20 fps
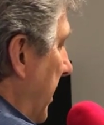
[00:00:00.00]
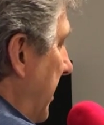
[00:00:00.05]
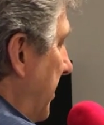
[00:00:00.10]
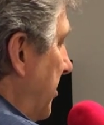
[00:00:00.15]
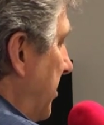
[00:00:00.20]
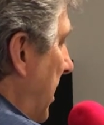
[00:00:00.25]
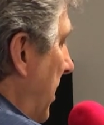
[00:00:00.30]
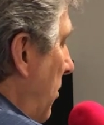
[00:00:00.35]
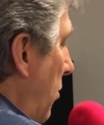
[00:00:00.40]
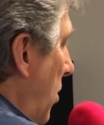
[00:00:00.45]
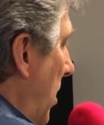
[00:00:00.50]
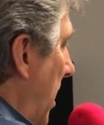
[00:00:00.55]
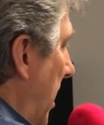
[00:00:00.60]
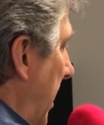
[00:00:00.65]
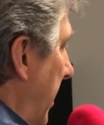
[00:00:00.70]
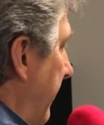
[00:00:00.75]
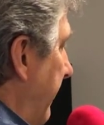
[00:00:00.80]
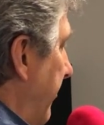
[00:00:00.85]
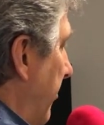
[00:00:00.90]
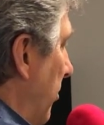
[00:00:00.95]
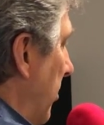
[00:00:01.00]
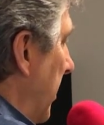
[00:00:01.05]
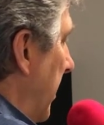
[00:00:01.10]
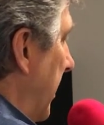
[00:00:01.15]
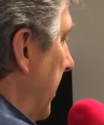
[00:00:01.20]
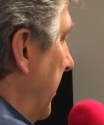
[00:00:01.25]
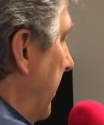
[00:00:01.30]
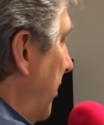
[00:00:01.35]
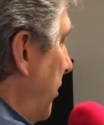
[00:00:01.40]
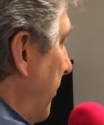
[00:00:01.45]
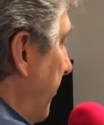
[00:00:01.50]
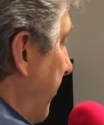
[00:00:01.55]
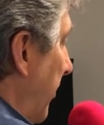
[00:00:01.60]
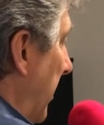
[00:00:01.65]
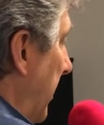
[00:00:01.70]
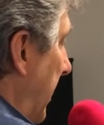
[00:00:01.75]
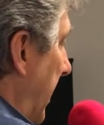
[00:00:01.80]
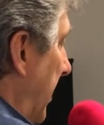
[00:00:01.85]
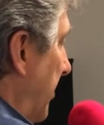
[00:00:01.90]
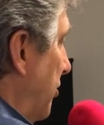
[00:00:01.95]
It's a way for, at least
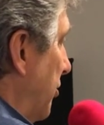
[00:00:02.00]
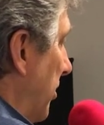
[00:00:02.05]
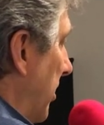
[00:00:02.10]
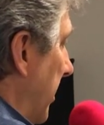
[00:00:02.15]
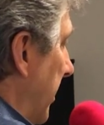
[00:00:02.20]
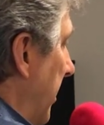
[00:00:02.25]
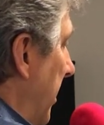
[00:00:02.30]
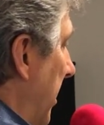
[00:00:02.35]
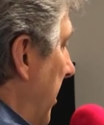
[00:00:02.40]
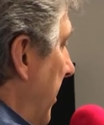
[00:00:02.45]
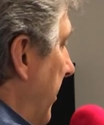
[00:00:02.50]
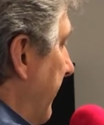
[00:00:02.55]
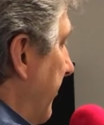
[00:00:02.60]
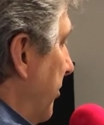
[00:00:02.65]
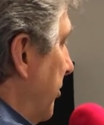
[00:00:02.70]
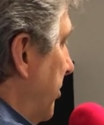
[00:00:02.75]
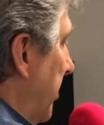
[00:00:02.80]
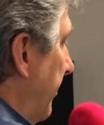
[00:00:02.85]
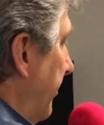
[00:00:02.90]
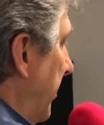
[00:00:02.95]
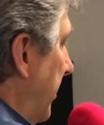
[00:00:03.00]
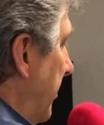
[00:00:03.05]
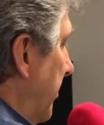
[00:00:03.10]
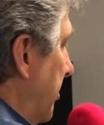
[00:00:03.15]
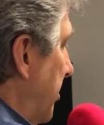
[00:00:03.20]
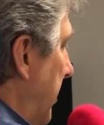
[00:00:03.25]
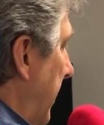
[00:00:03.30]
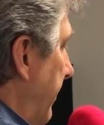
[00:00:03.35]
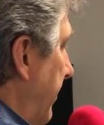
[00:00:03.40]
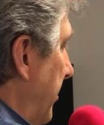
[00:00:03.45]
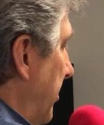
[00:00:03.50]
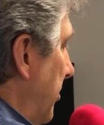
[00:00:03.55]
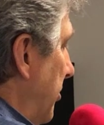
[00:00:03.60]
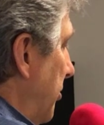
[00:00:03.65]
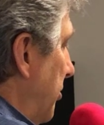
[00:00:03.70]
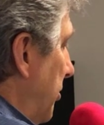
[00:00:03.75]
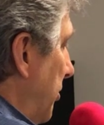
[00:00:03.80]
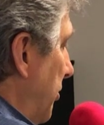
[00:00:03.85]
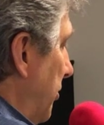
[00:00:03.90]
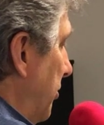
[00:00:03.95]
financially, for something to step in your
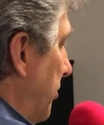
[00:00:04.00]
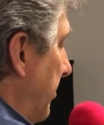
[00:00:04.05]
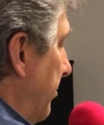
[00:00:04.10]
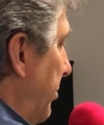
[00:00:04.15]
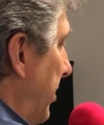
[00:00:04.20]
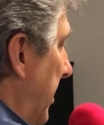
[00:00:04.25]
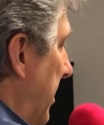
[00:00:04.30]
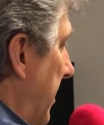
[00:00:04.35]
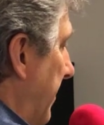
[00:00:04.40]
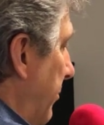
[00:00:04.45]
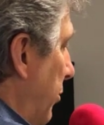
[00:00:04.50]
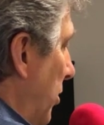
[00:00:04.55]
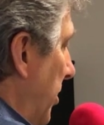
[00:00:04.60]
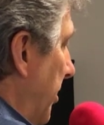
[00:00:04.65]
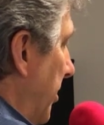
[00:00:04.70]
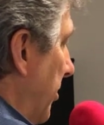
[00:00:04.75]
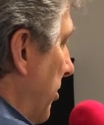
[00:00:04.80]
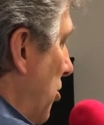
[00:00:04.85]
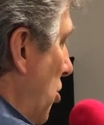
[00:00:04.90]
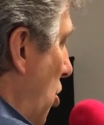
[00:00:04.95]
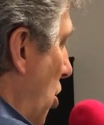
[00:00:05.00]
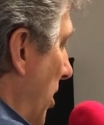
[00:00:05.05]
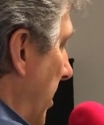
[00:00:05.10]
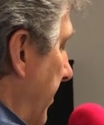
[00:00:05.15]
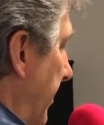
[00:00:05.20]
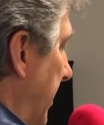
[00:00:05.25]
shoes and pick up where you're going.